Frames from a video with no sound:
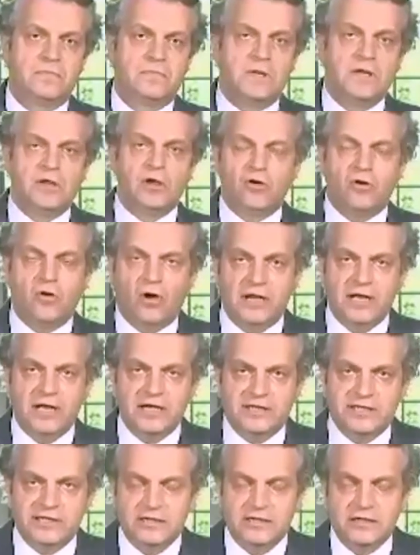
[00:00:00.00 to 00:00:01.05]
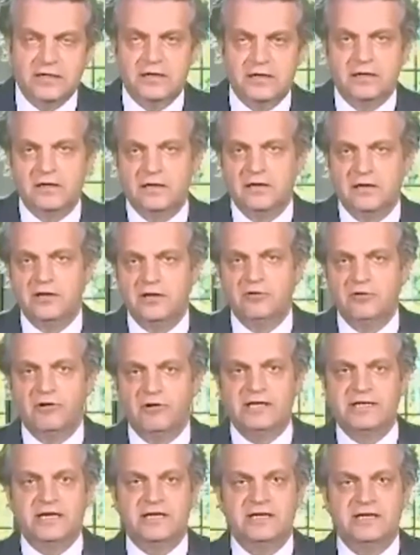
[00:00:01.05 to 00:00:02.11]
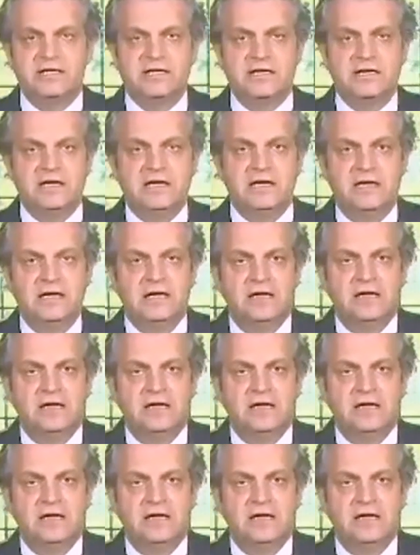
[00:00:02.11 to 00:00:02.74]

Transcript: Your colleagues in USAC